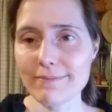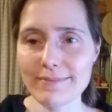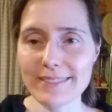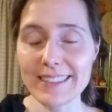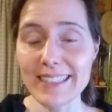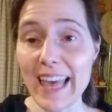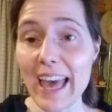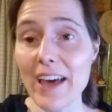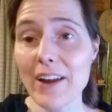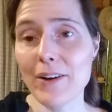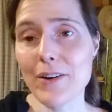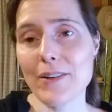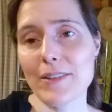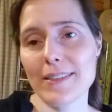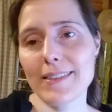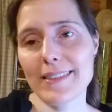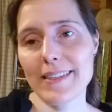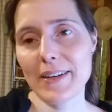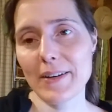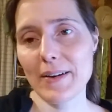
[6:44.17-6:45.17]

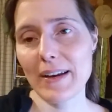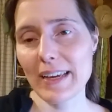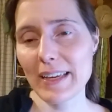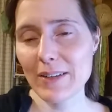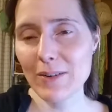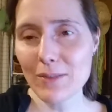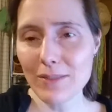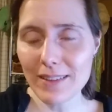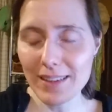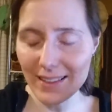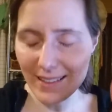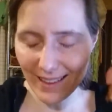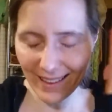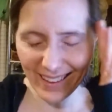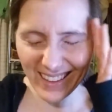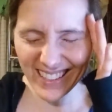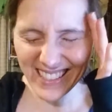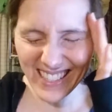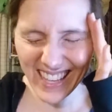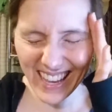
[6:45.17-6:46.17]
scattered. So I can only
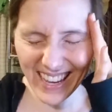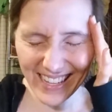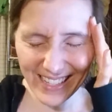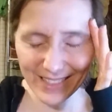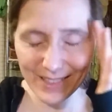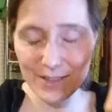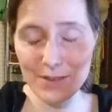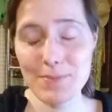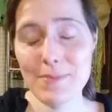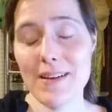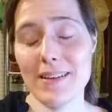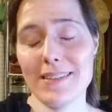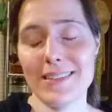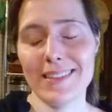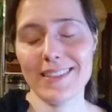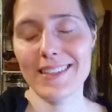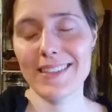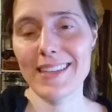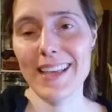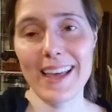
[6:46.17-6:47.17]
like contain so much
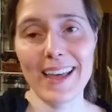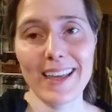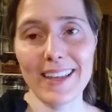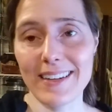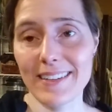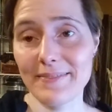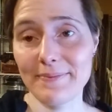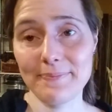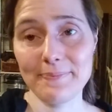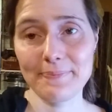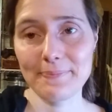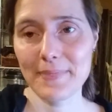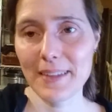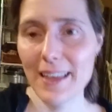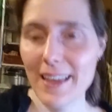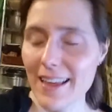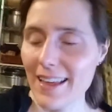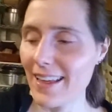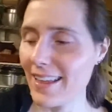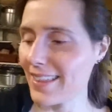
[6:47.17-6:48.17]
in this head, and
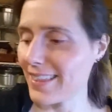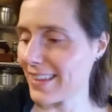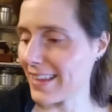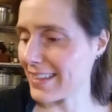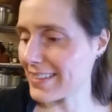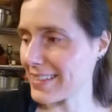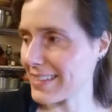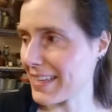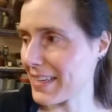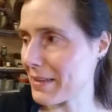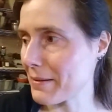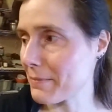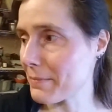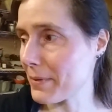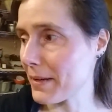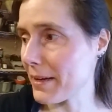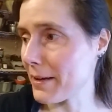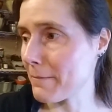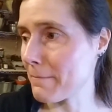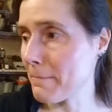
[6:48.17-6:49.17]
that's it.
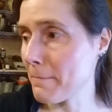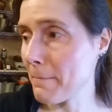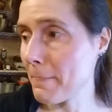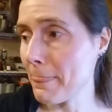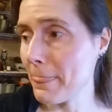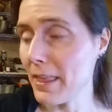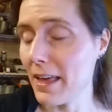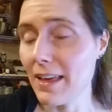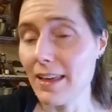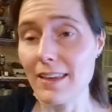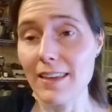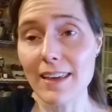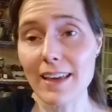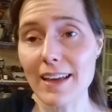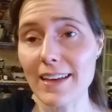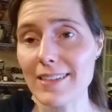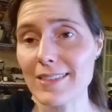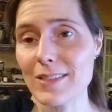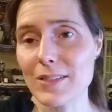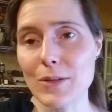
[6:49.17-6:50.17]
But
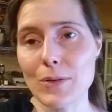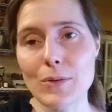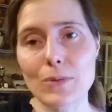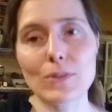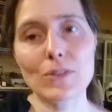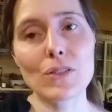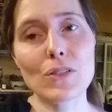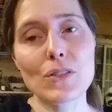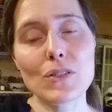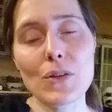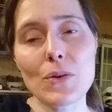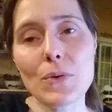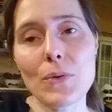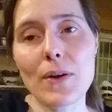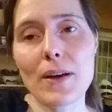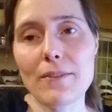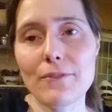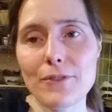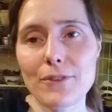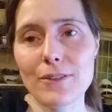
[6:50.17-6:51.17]
yeah, so just so
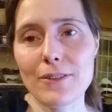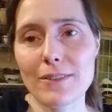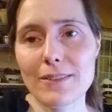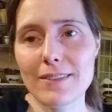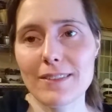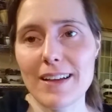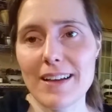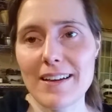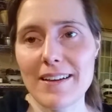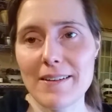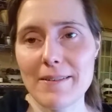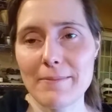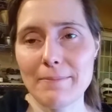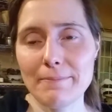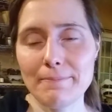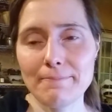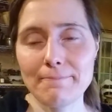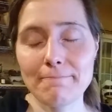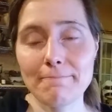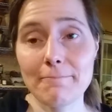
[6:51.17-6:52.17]
grateful
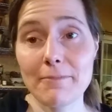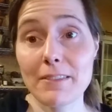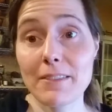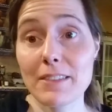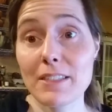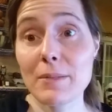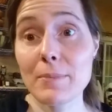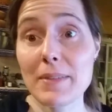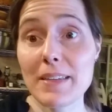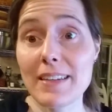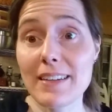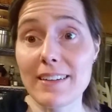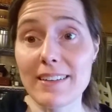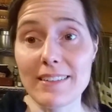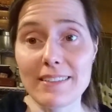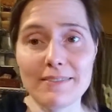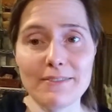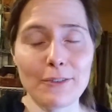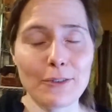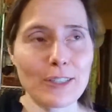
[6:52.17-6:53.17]
to be
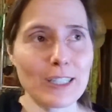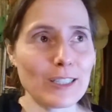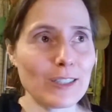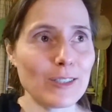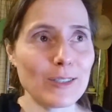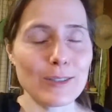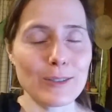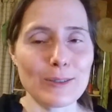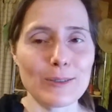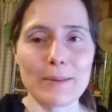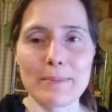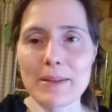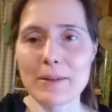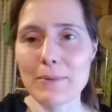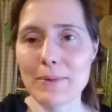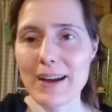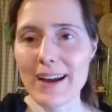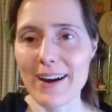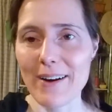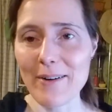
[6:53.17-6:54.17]
here. 42. I
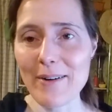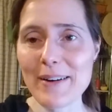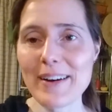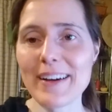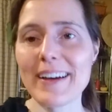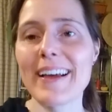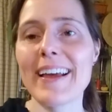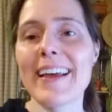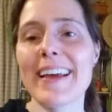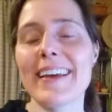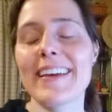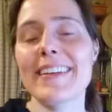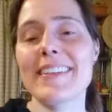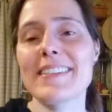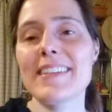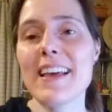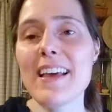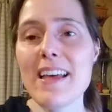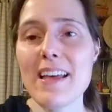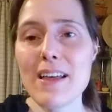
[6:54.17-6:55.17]
mean, wow.
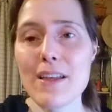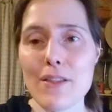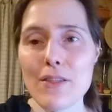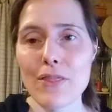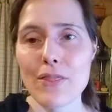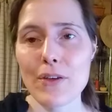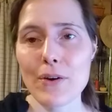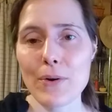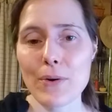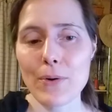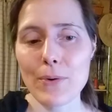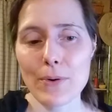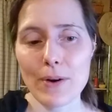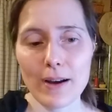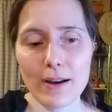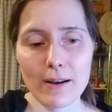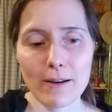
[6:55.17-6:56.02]
And though,